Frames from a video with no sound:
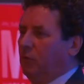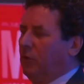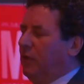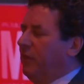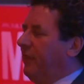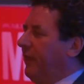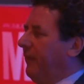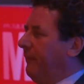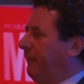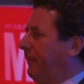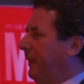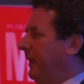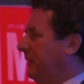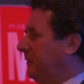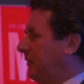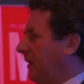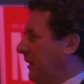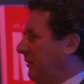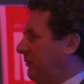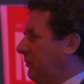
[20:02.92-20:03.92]
whether they're
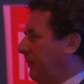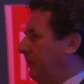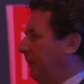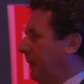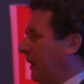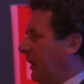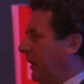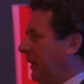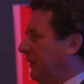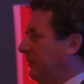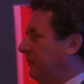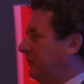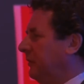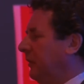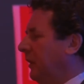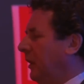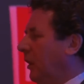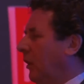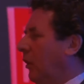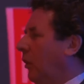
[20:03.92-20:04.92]
big data
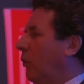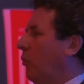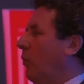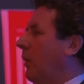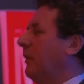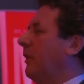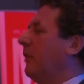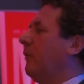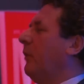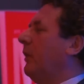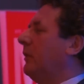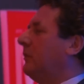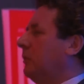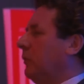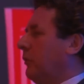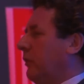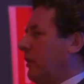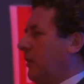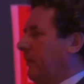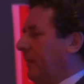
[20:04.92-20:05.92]
appliance or whether we're
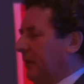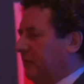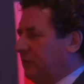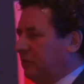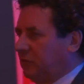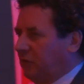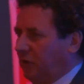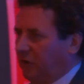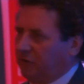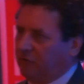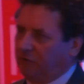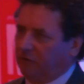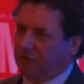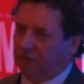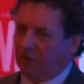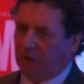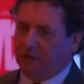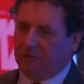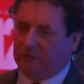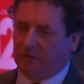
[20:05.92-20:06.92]
talking about structured
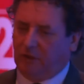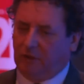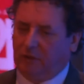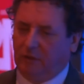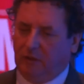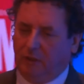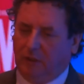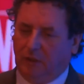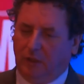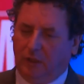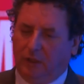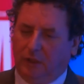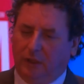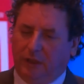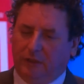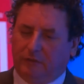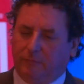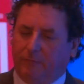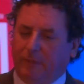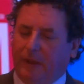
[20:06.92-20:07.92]
data.
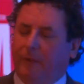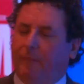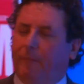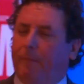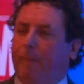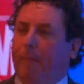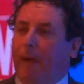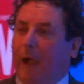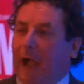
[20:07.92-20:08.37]
It's about